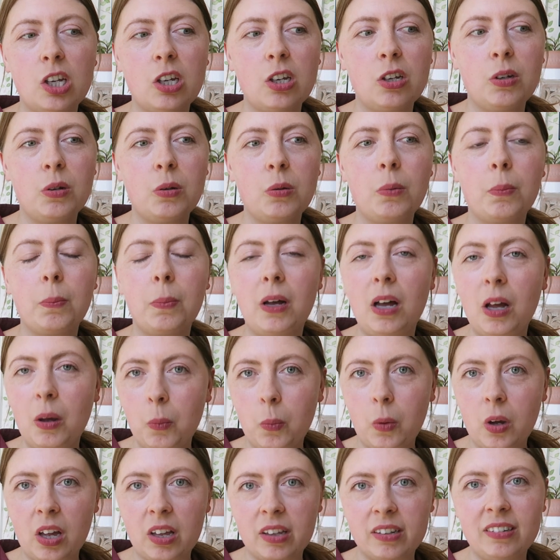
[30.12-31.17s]
to
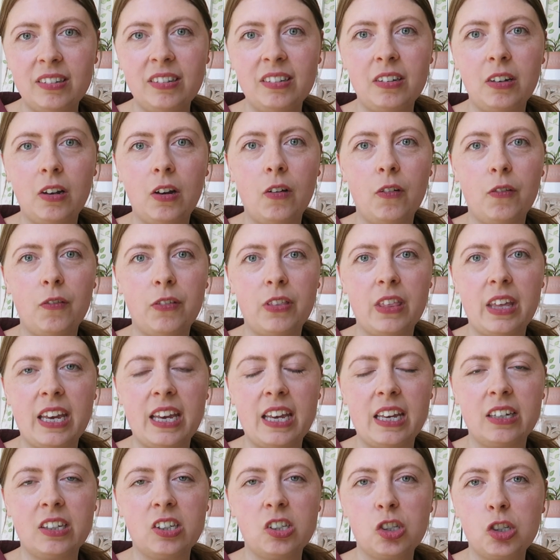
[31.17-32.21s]
part one of
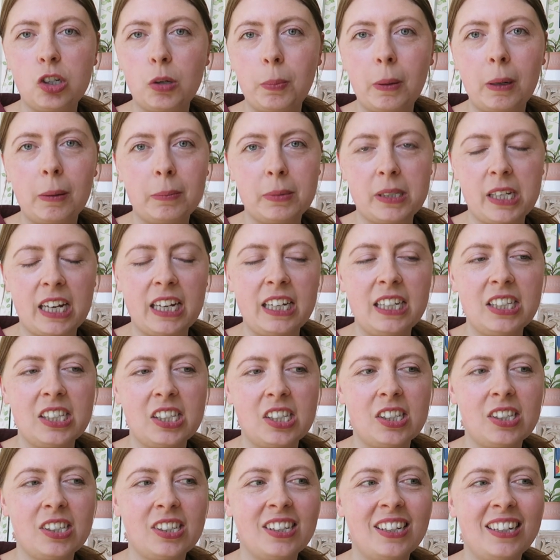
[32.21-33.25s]
the shop
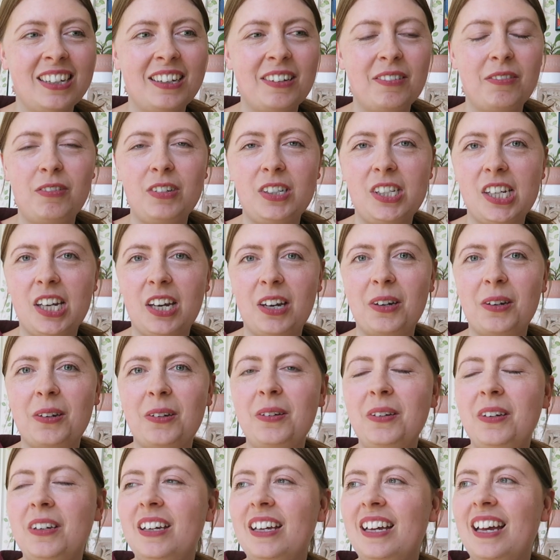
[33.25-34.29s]
update
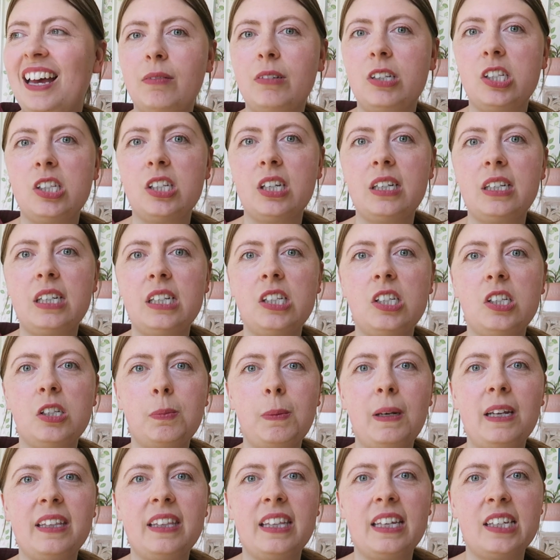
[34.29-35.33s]
video. I've decided to
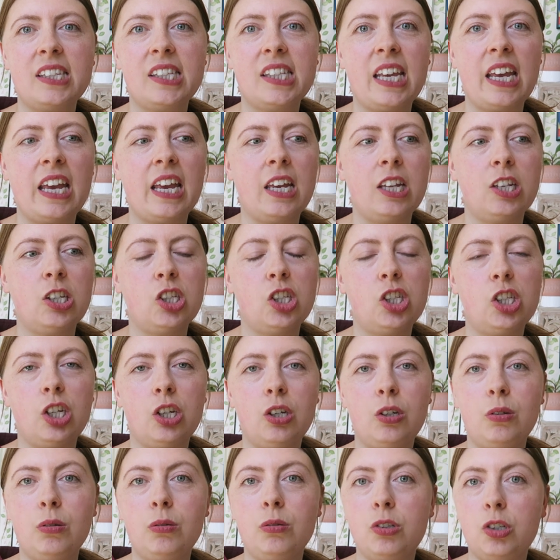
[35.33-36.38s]
split this
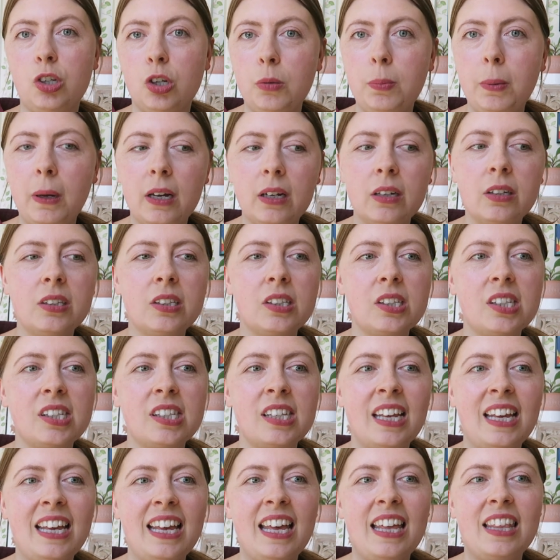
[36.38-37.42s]
into two
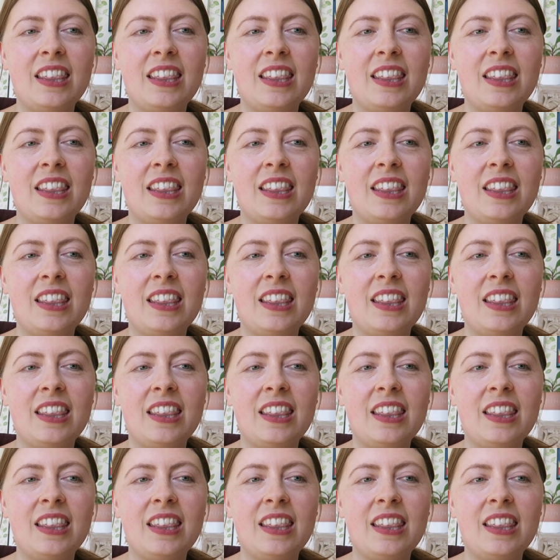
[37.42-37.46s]
parts.